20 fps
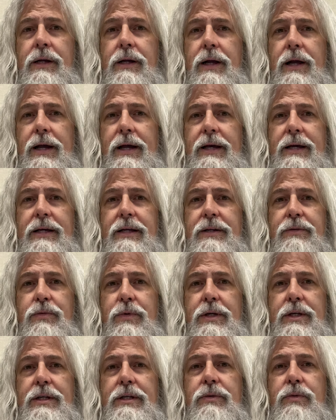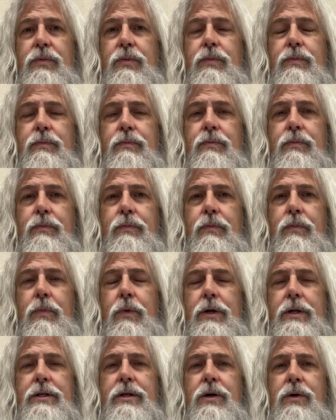And we
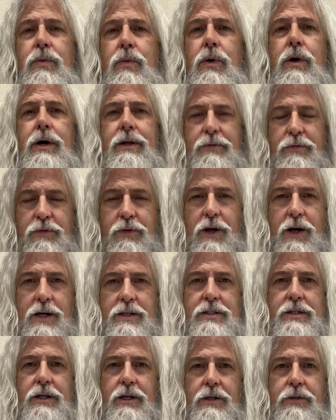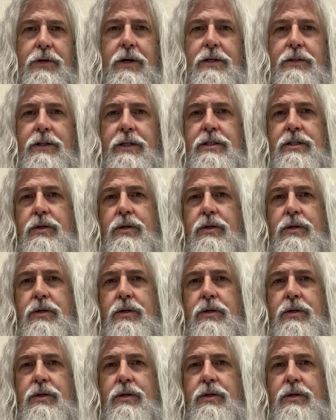don't want flaws in our rhetoric.